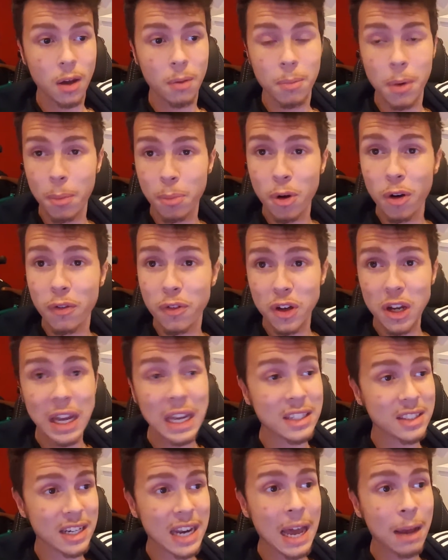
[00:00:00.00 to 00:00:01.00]
My brother
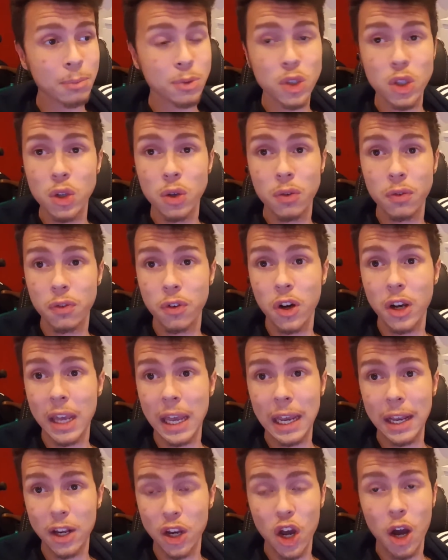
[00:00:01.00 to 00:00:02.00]
is an absolute
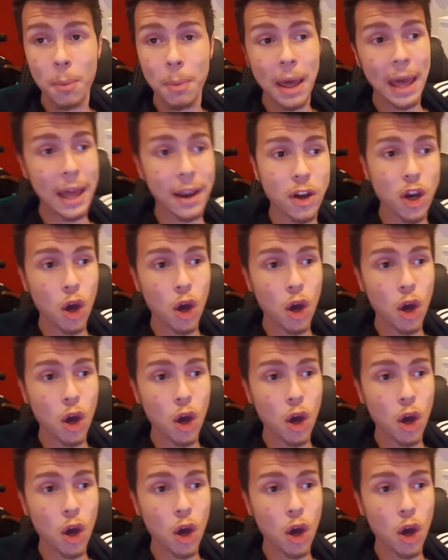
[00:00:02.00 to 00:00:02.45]
fucking knobhead.